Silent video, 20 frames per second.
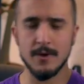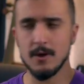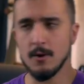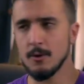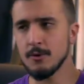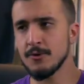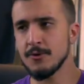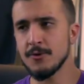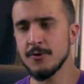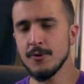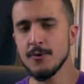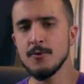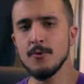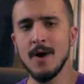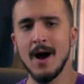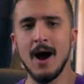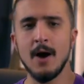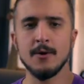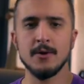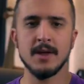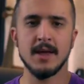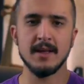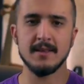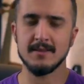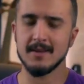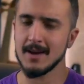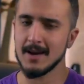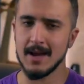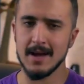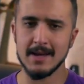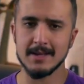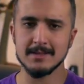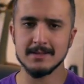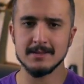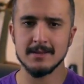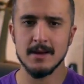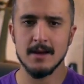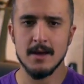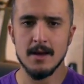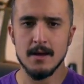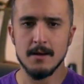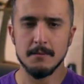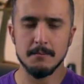we go through how to get clients,